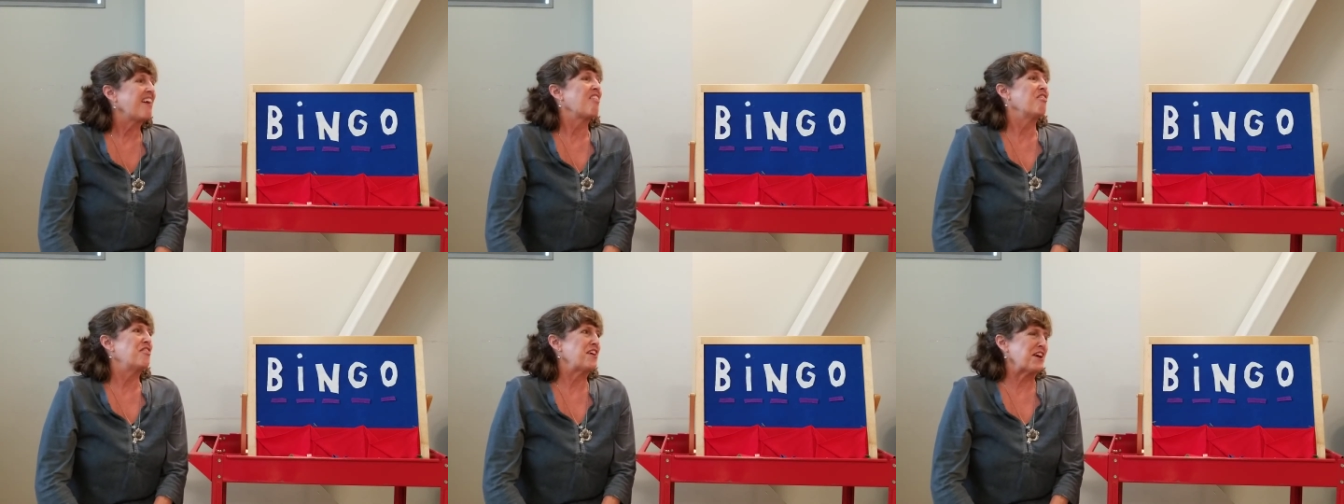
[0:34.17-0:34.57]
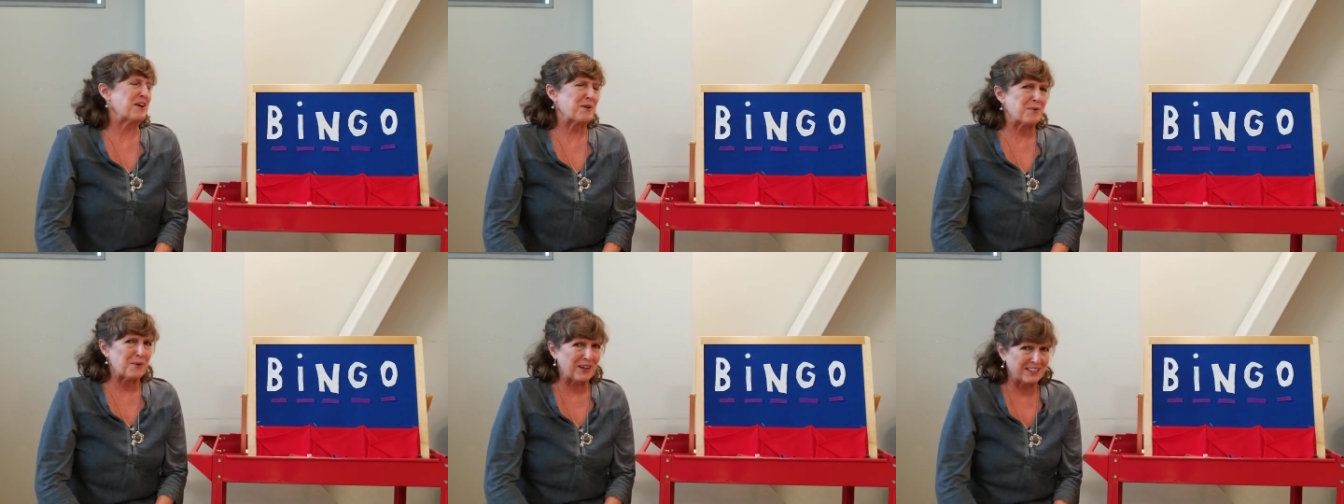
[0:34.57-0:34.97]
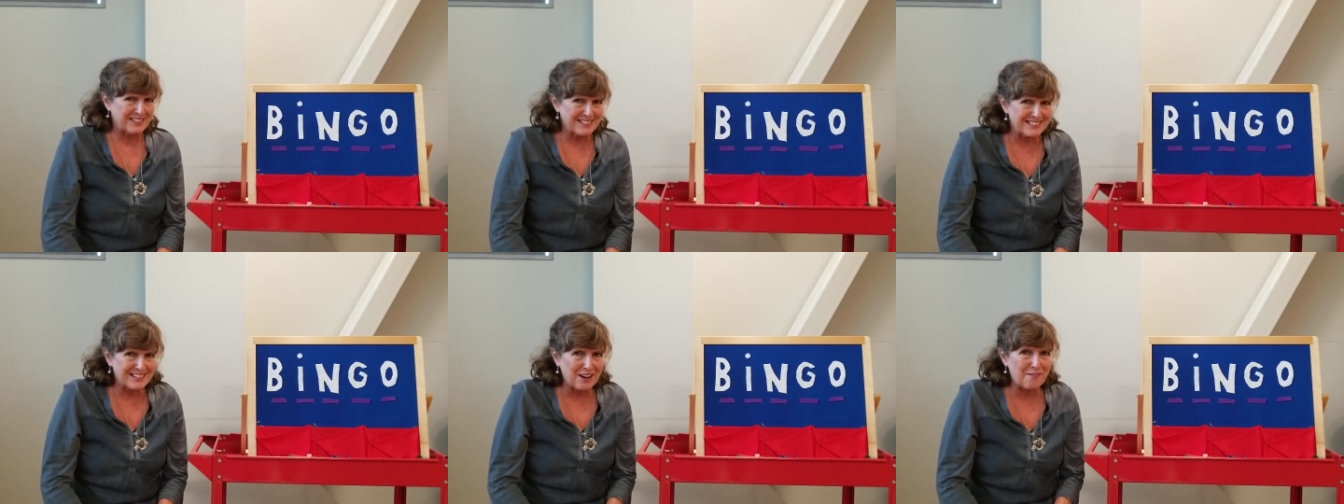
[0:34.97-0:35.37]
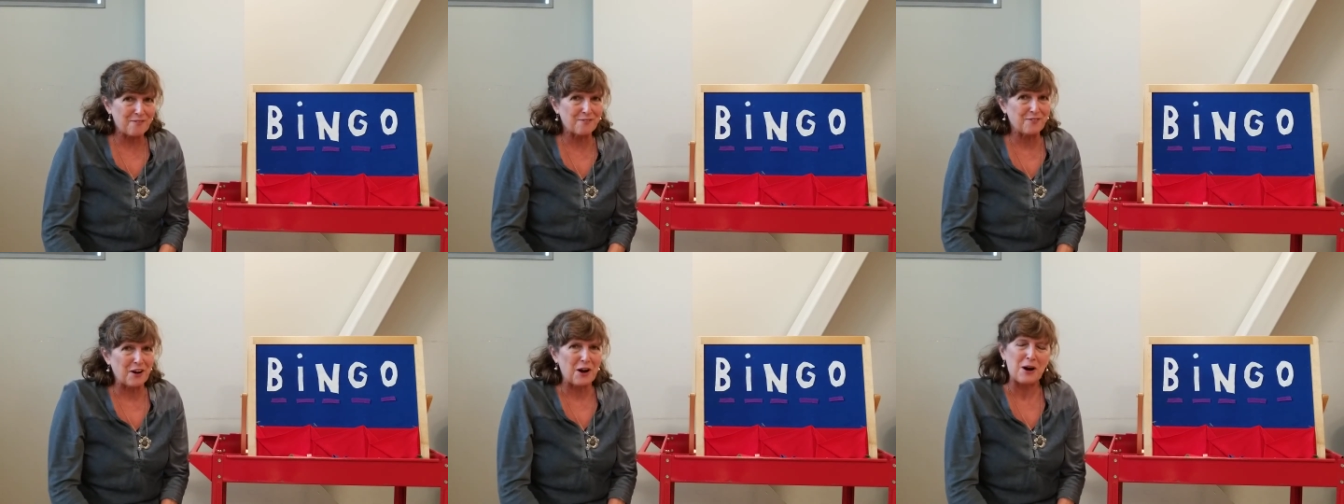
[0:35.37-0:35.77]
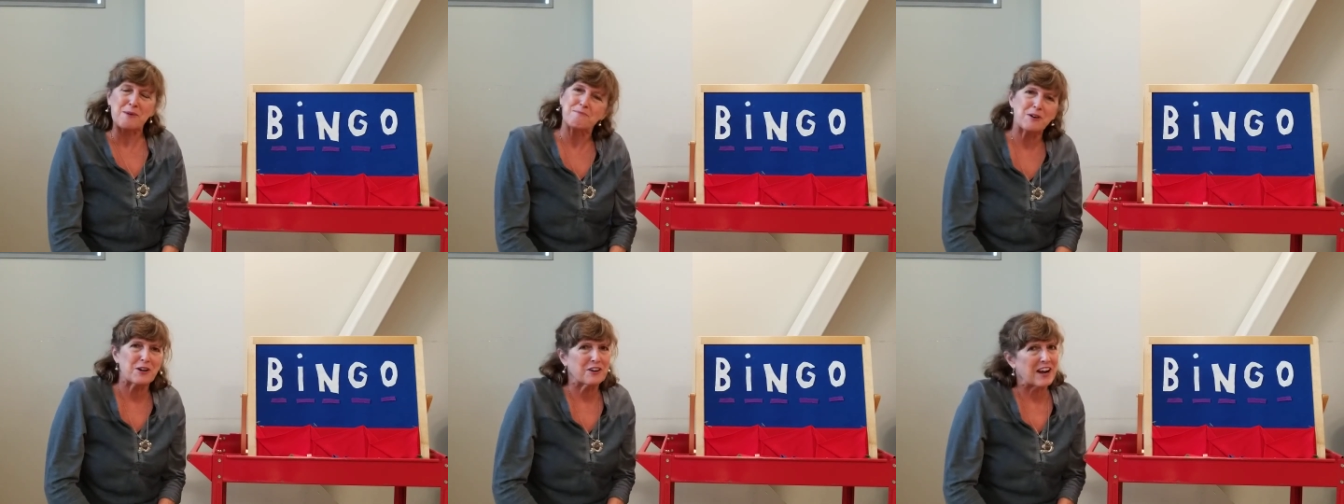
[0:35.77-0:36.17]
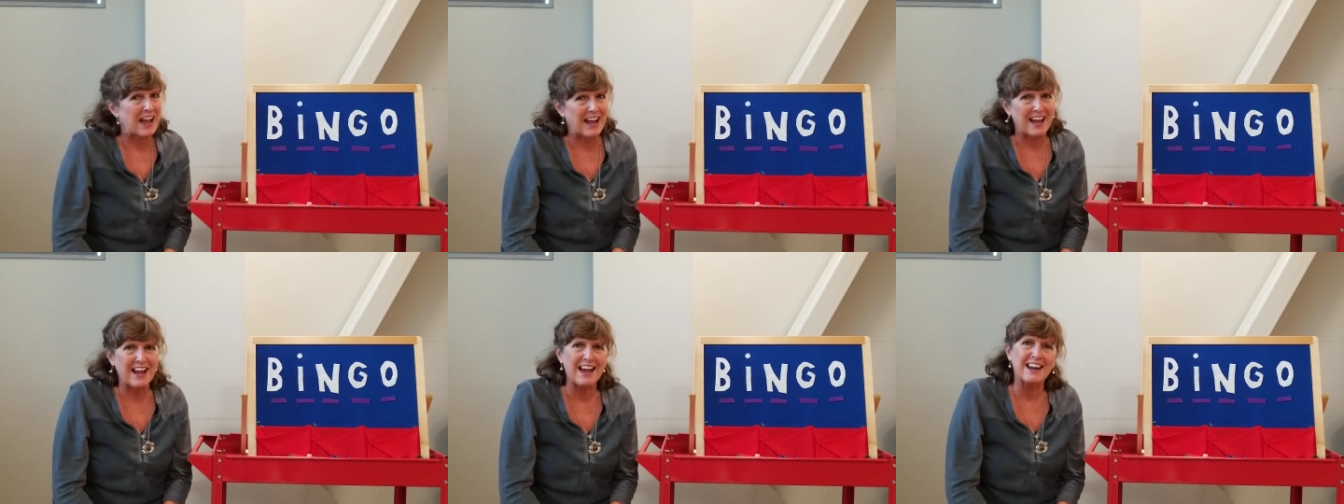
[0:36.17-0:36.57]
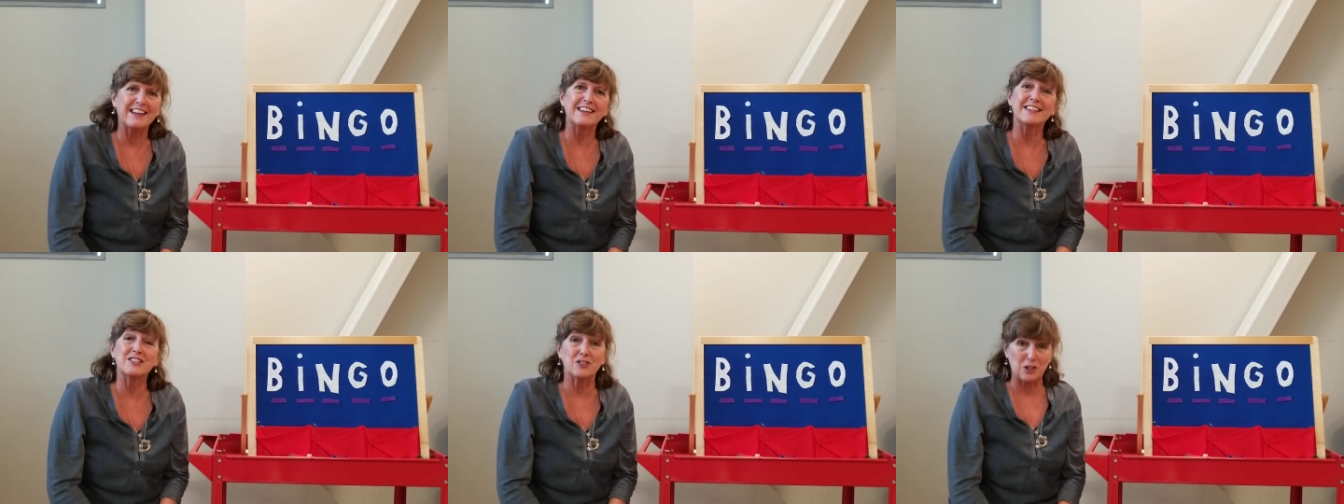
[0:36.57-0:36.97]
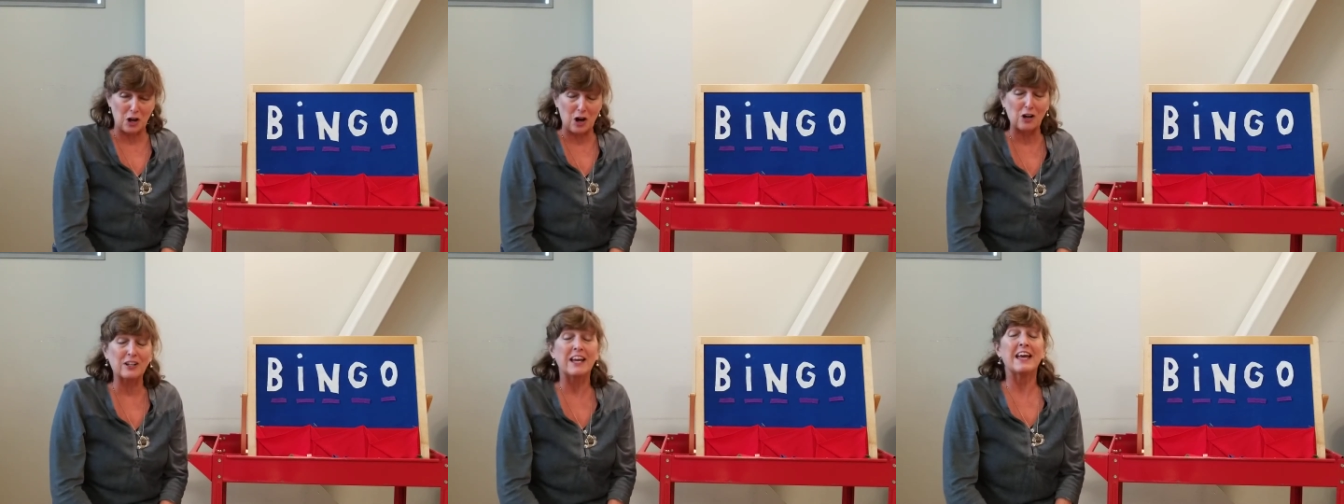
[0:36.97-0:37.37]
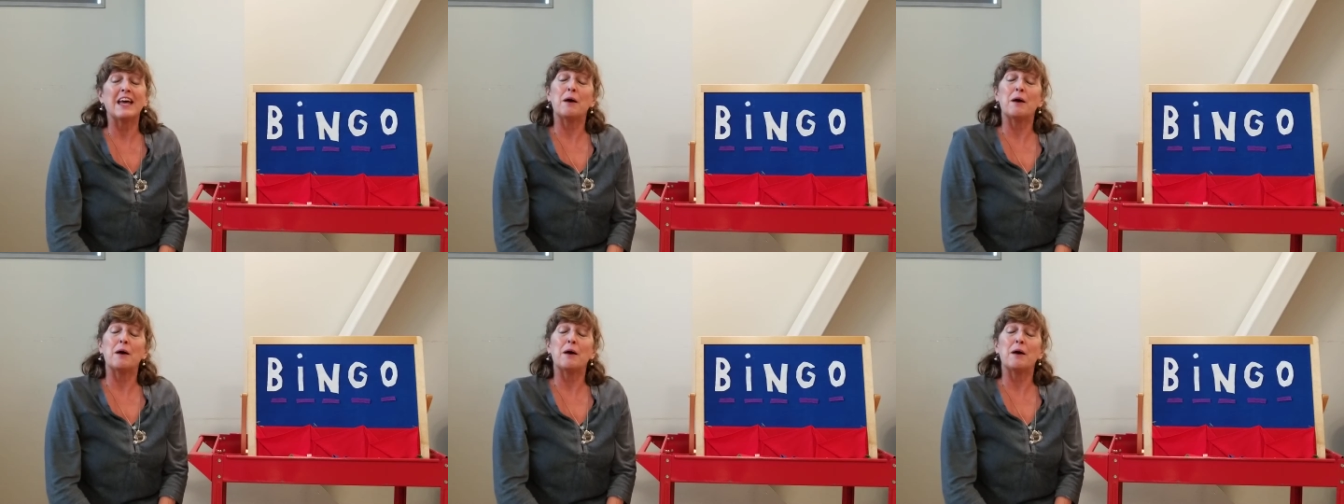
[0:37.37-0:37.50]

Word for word: There was a farmer had a dog.